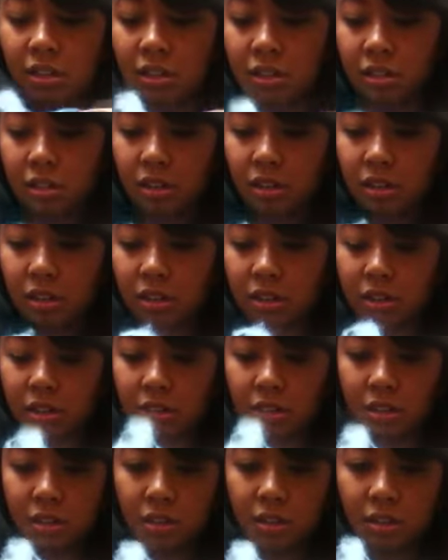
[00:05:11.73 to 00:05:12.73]

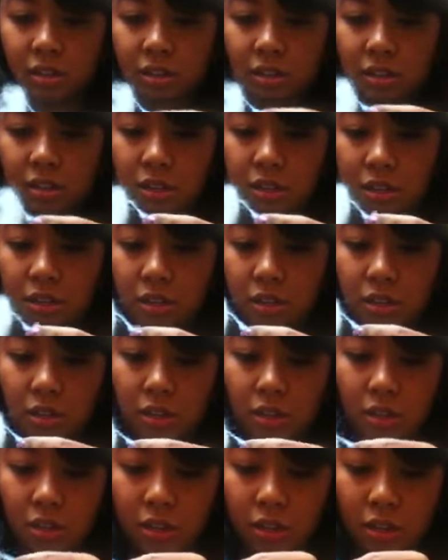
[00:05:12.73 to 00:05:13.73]

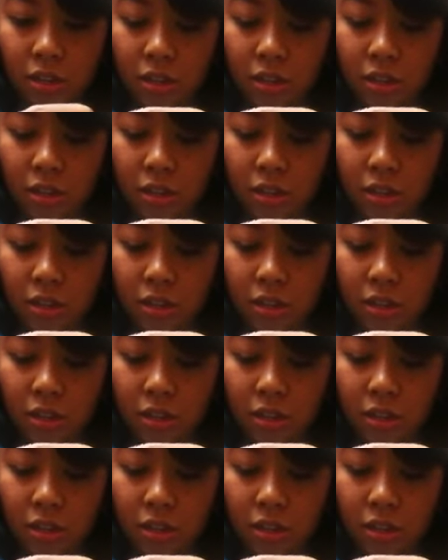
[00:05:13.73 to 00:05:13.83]
Nothing is said.